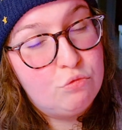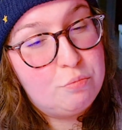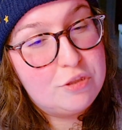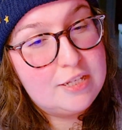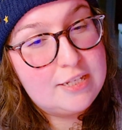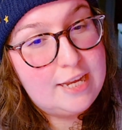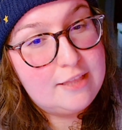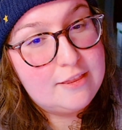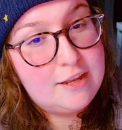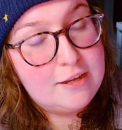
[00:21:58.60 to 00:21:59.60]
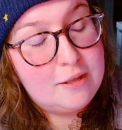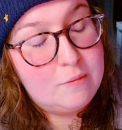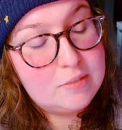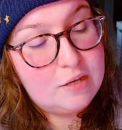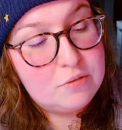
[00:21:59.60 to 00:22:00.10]
the date that it
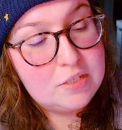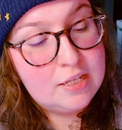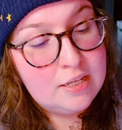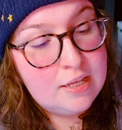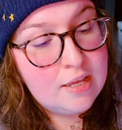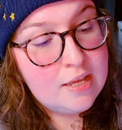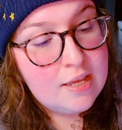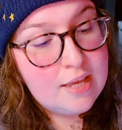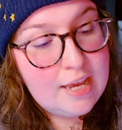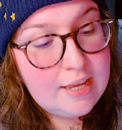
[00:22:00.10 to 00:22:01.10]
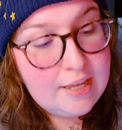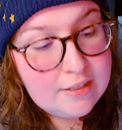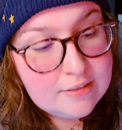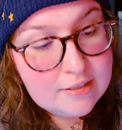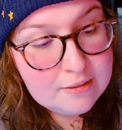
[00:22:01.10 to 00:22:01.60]
comes out.
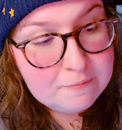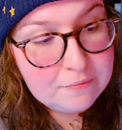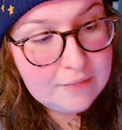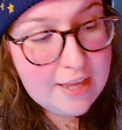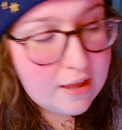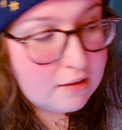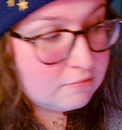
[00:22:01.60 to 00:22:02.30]
And yeah,